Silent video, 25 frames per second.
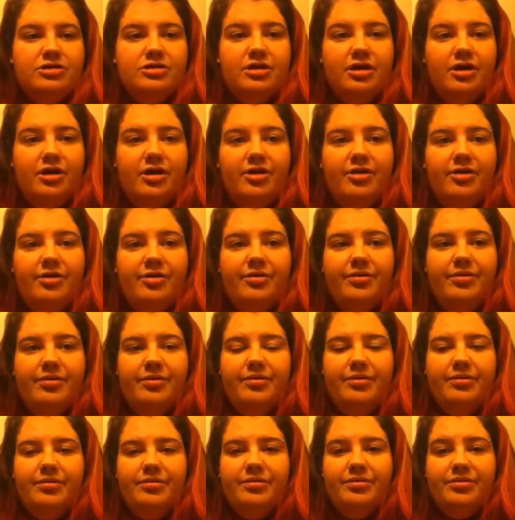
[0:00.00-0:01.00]
So
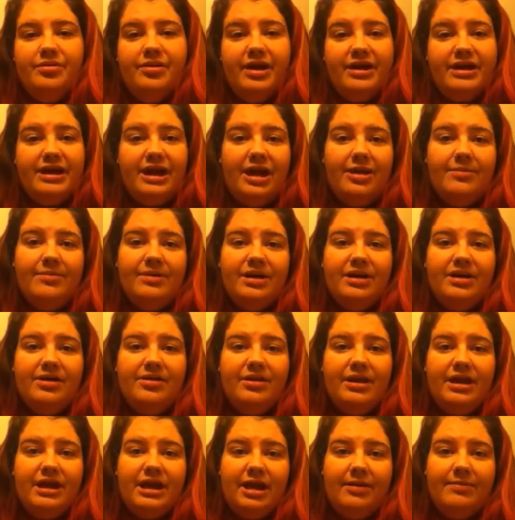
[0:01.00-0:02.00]
they came
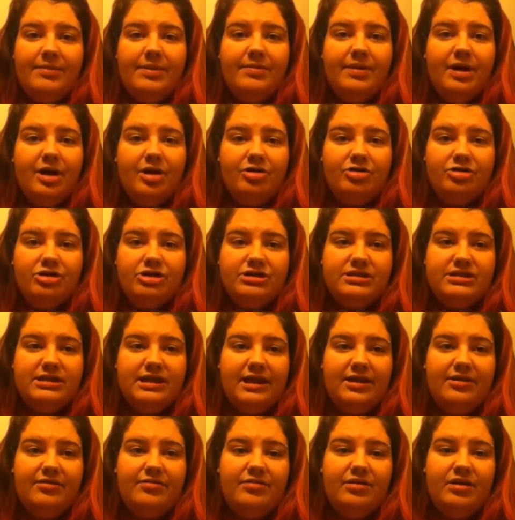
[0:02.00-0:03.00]
in, they gave me my
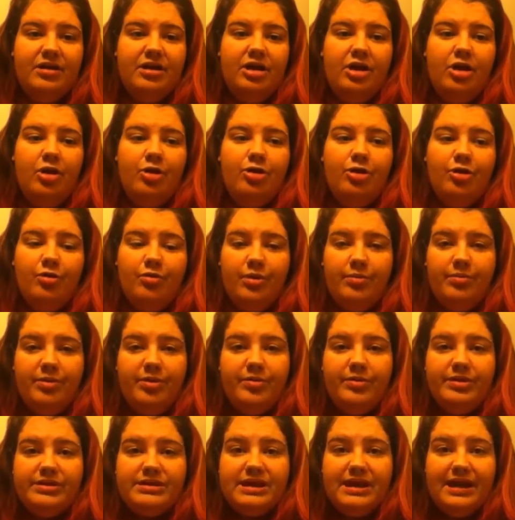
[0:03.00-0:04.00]
ultrasound. The
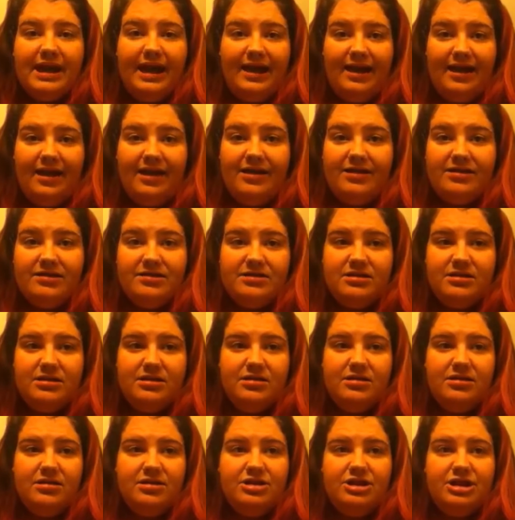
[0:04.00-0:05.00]
woman was an ass.
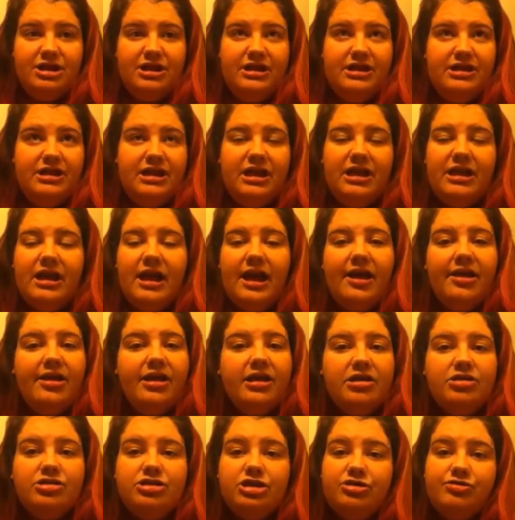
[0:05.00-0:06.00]
She didn't
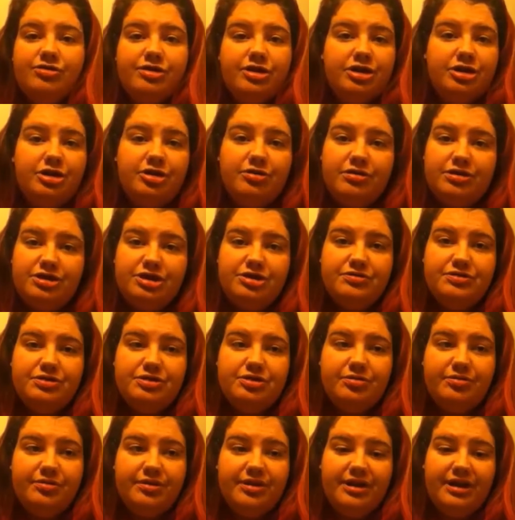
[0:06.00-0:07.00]
act like she really knew what she
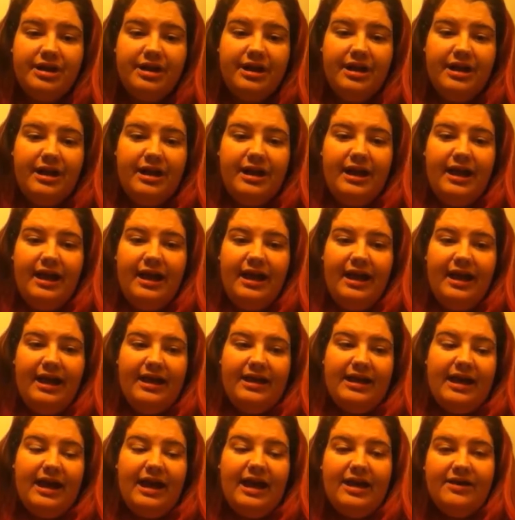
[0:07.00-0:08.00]
was doing.
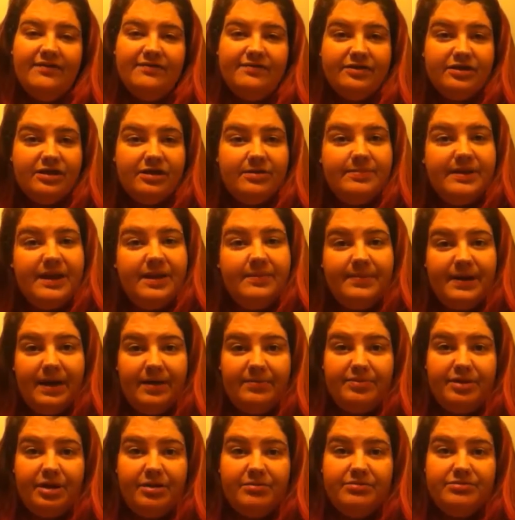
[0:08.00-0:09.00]
And I have really bad
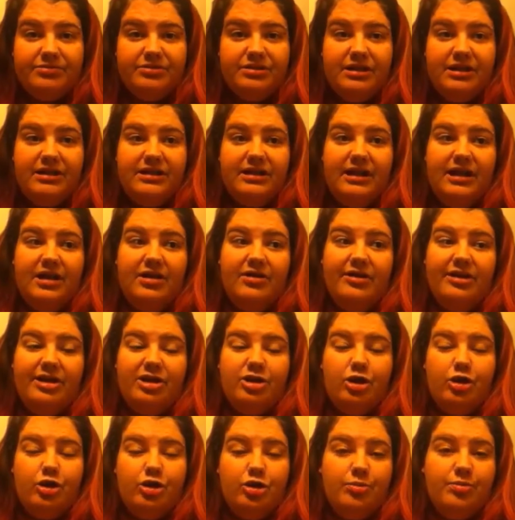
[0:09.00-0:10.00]
back problems like now,
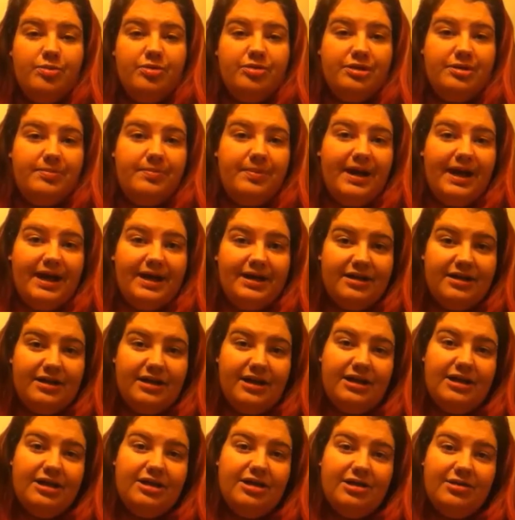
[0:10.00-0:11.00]
like uberly bad.
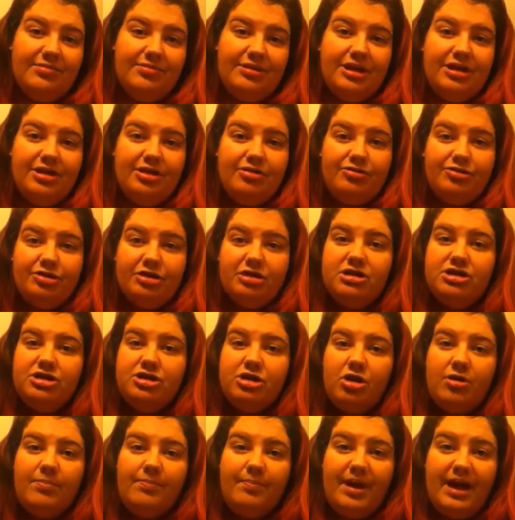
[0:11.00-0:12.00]
And I ended up getting a really
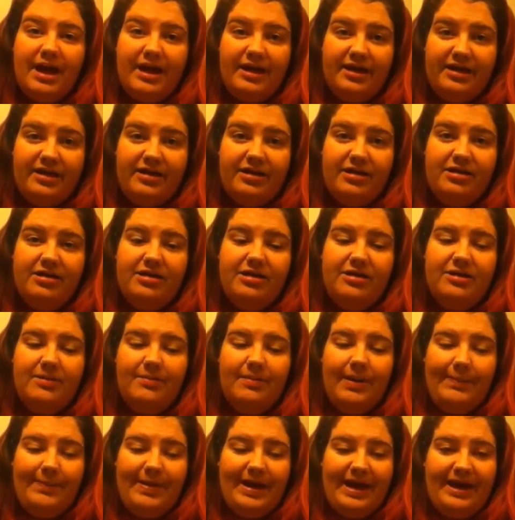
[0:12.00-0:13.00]
sharp pain
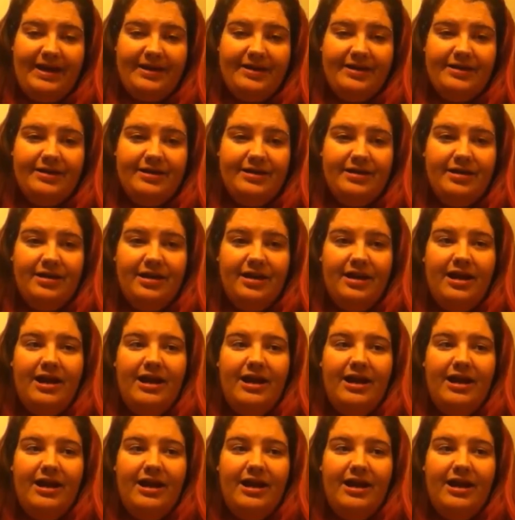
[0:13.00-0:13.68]
in my back.